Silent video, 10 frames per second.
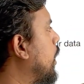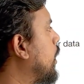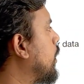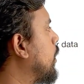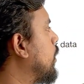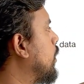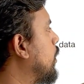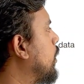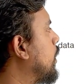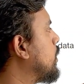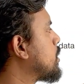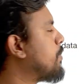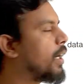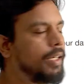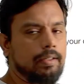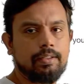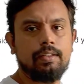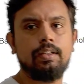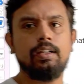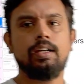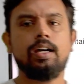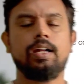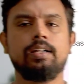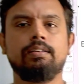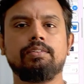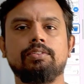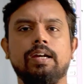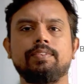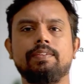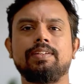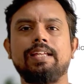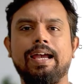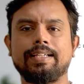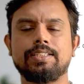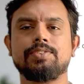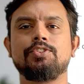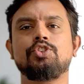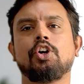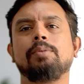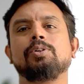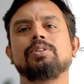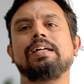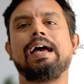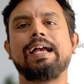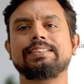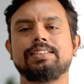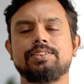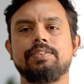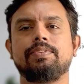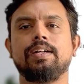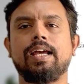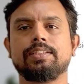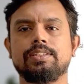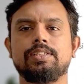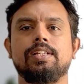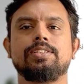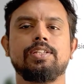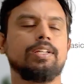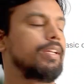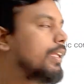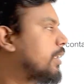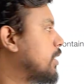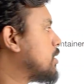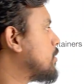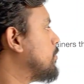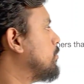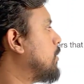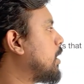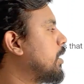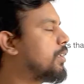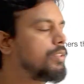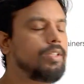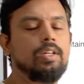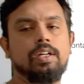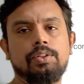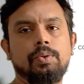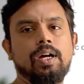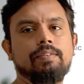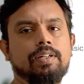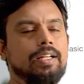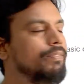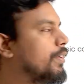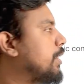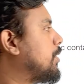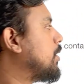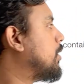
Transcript: in this bucket, and you have given the access. We talk about the access, different access. Let's say in this bucket you have a different